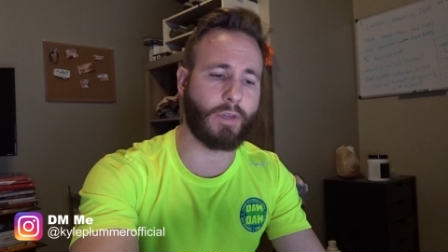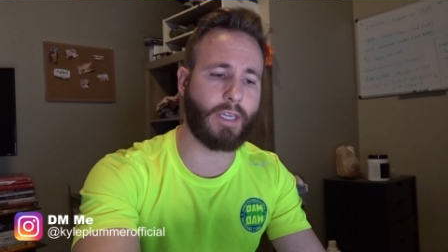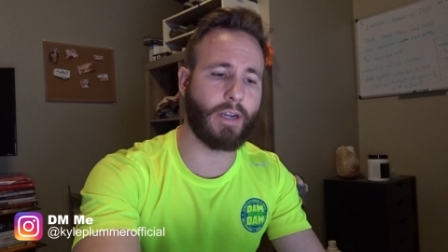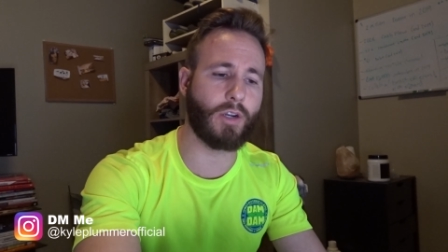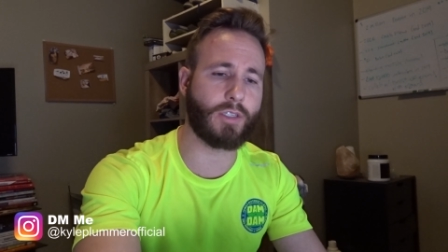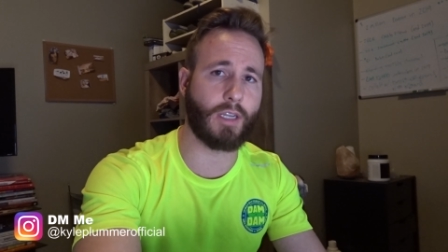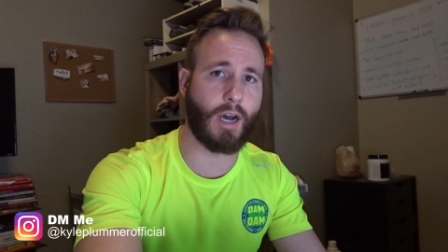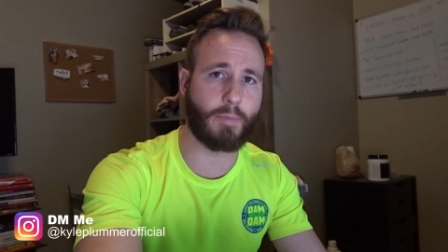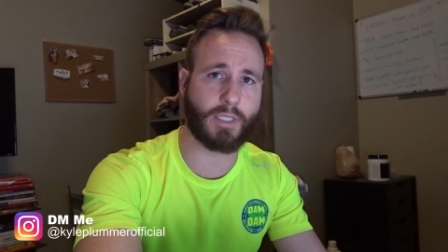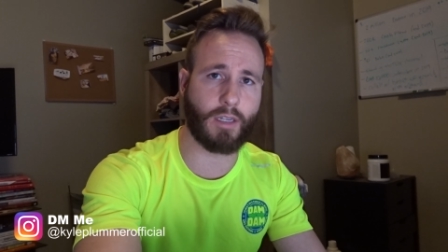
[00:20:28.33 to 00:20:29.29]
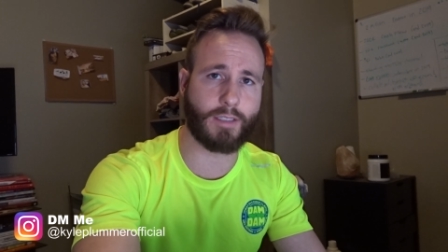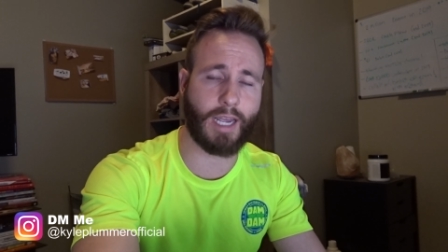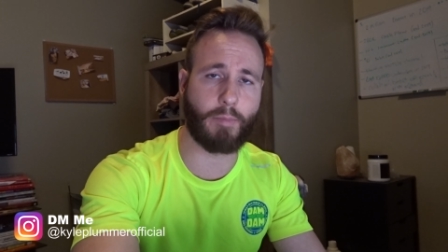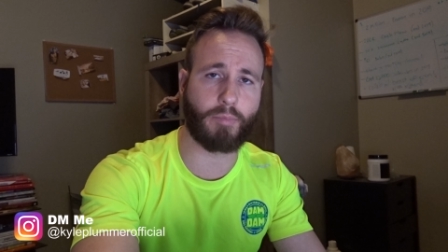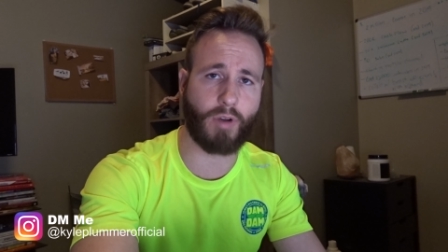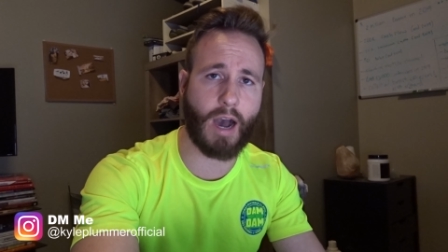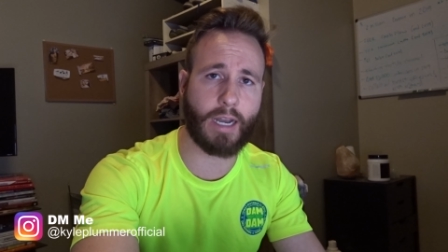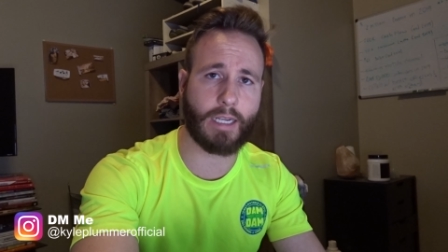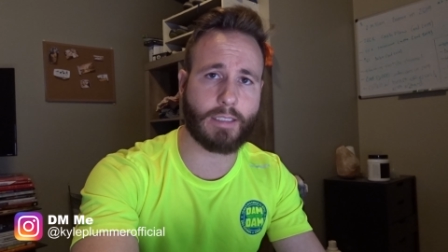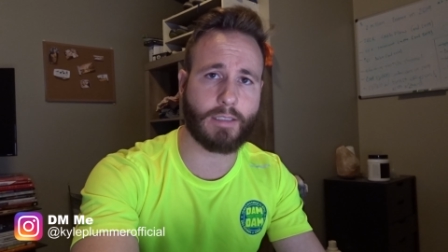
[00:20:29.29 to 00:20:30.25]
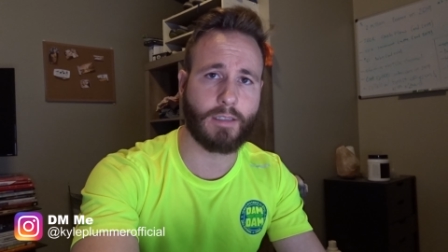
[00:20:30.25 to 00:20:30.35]
here's an upsell type
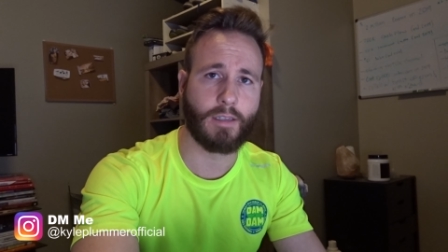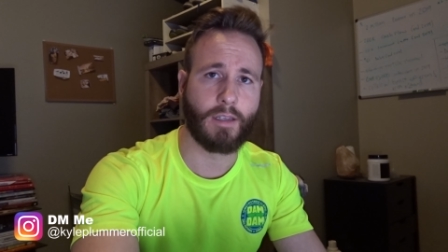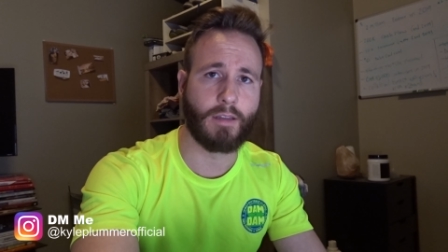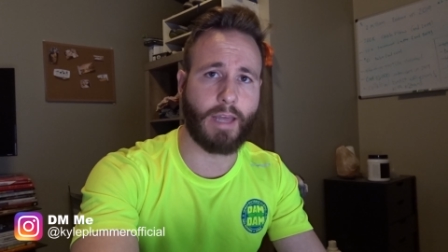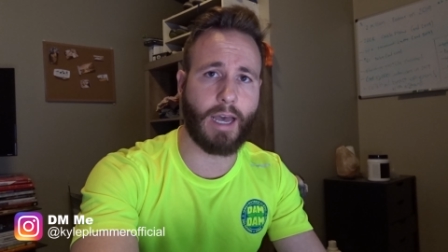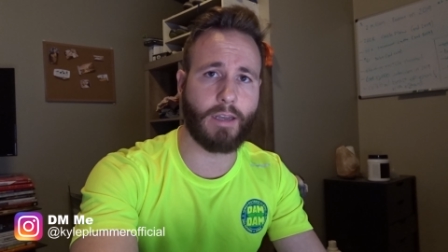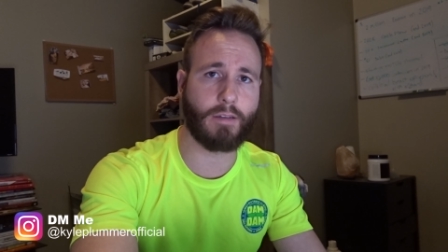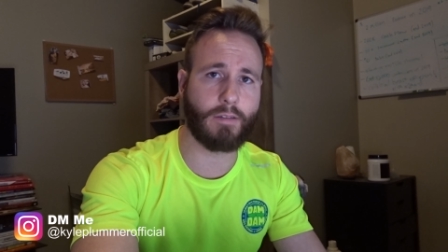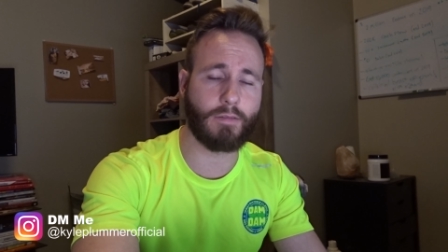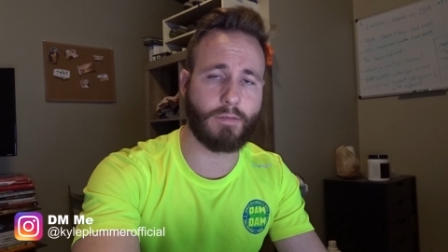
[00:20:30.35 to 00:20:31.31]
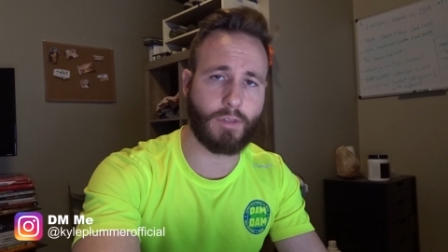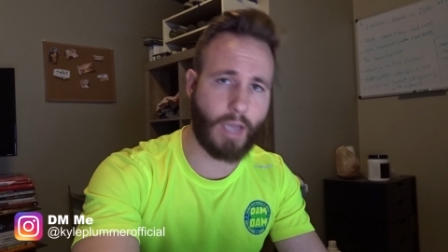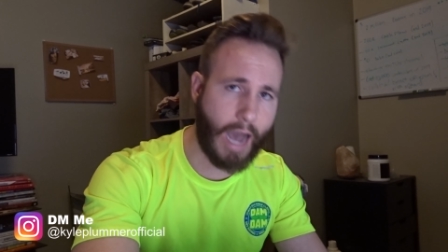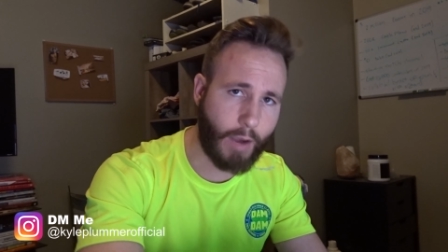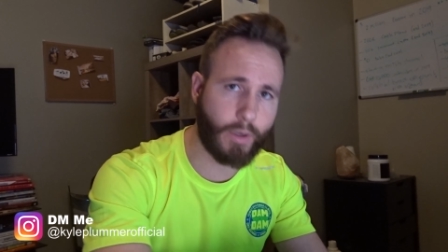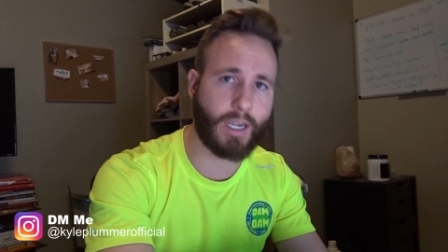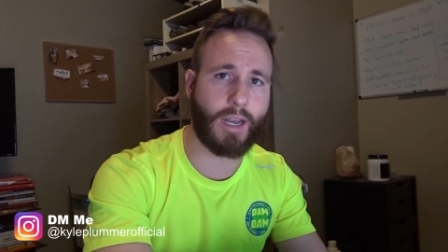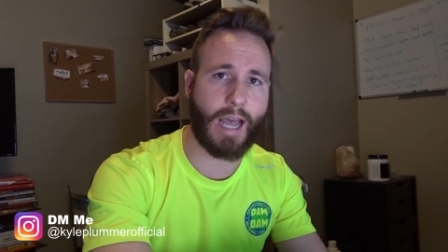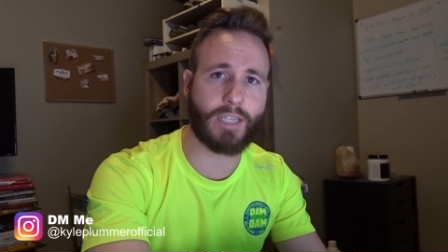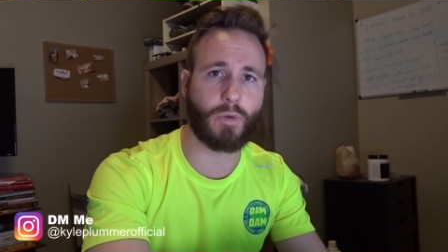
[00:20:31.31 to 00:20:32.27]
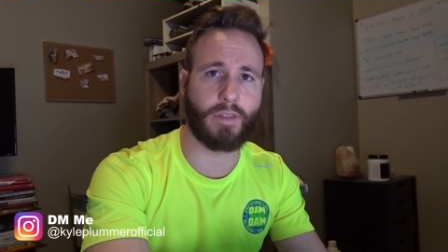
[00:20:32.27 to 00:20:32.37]
product that I would
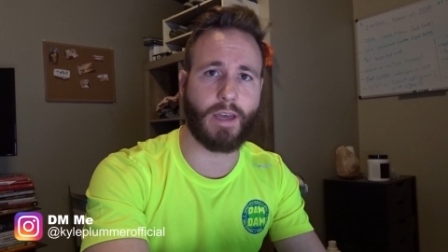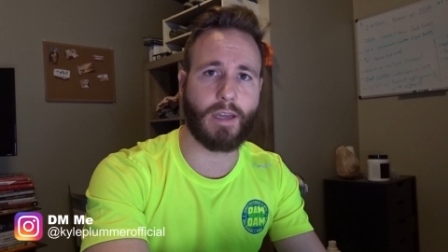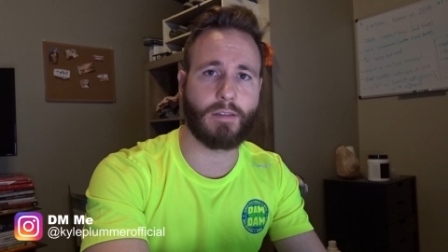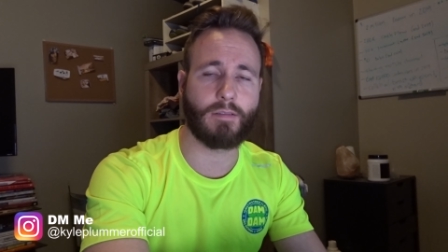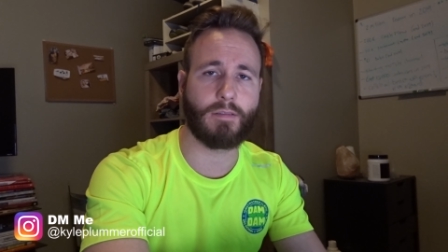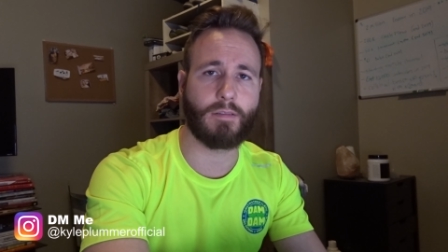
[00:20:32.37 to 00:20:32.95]
connect with that.